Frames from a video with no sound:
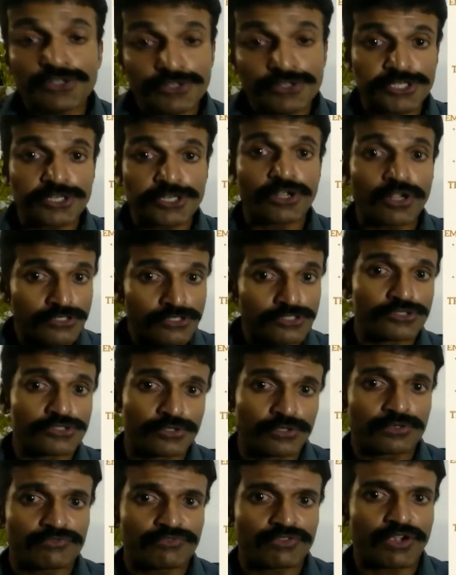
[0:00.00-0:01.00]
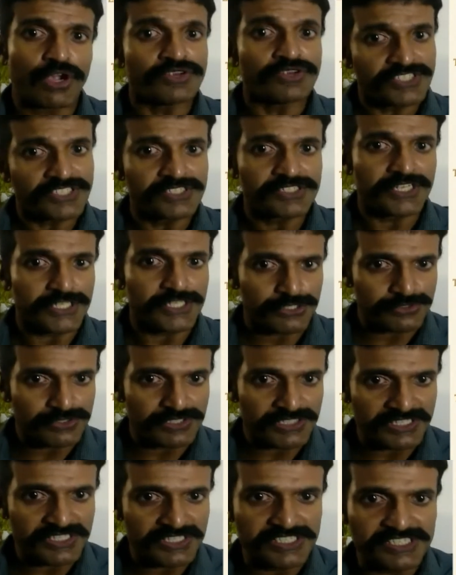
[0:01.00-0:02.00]
You should also concentrate
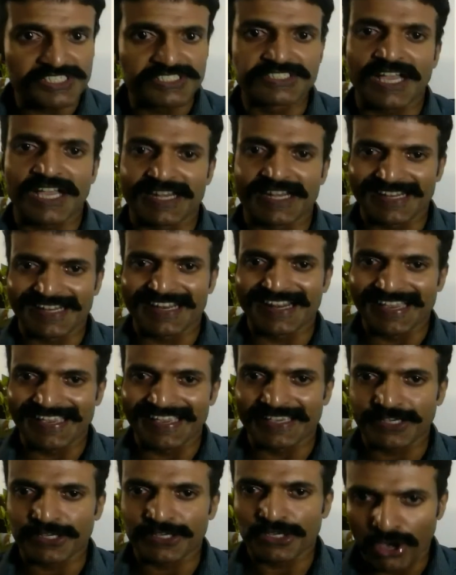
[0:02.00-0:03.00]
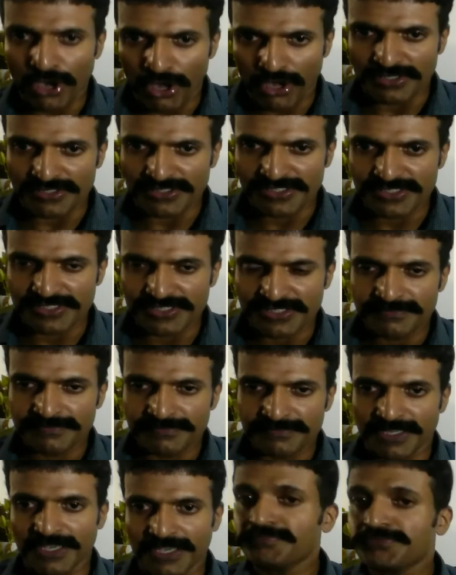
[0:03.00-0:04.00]
on treating the underlying cause.
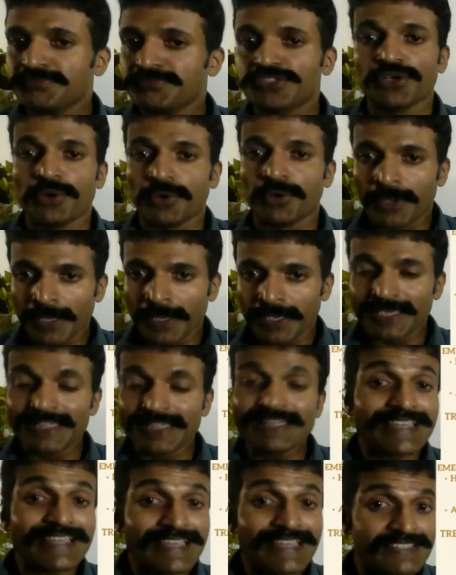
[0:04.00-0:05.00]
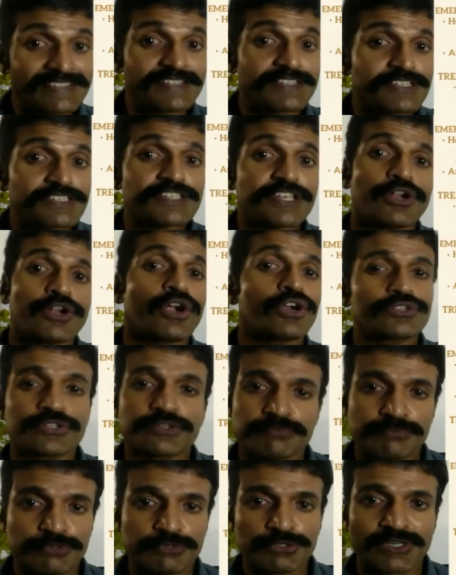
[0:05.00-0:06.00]
Okay, so in case it is an
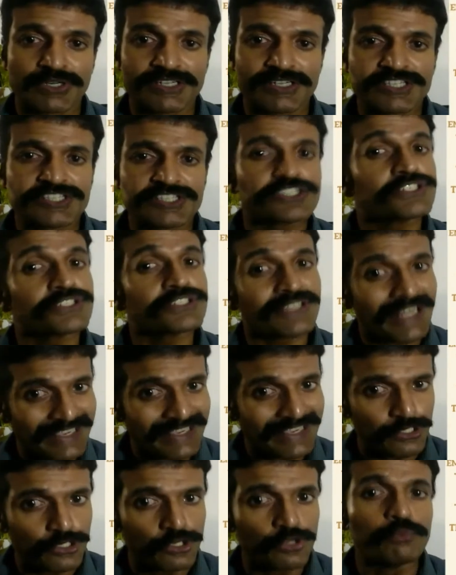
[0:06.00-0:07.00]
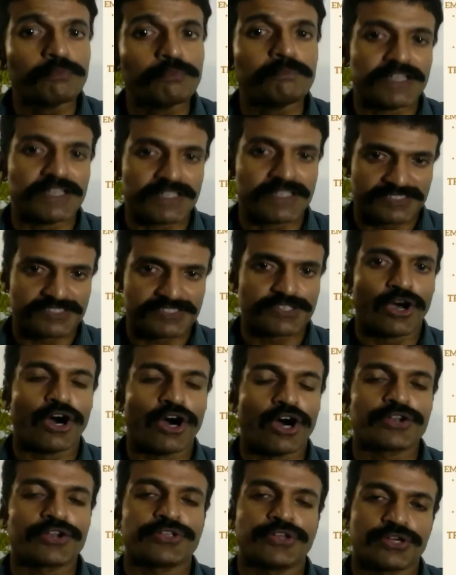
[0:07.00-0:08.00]
autoimmune condition like lupus
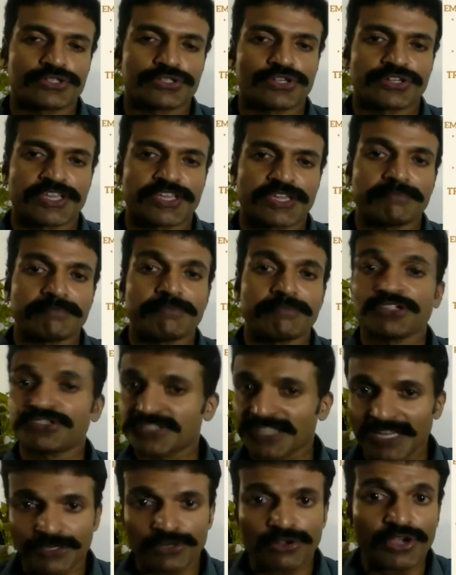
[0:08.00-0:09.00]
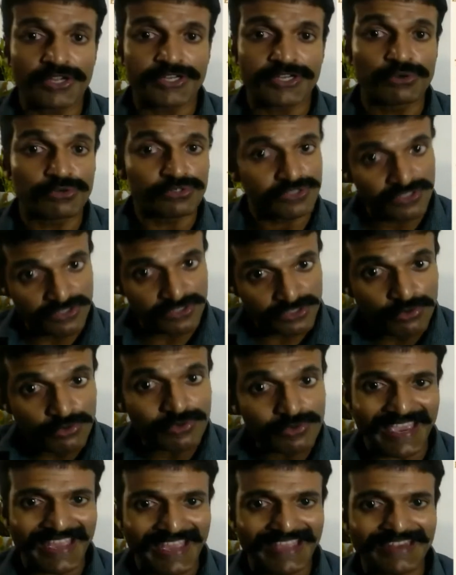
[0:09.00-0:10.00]
or you're talking about sarcoidosis,
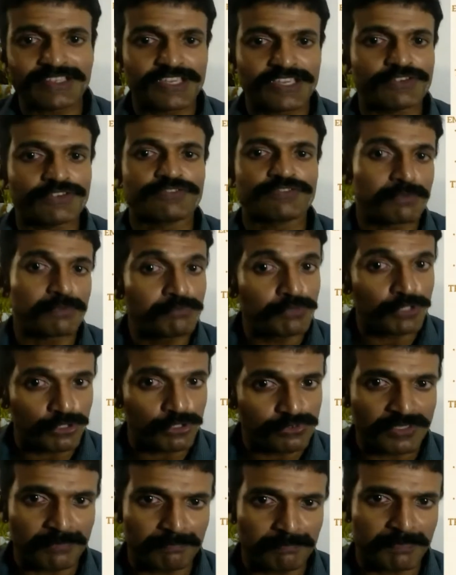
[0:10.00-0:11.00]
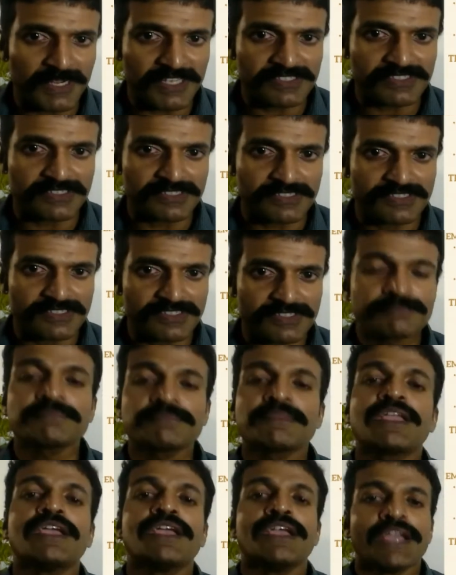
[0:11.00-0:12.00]
you can give immunosuppressants.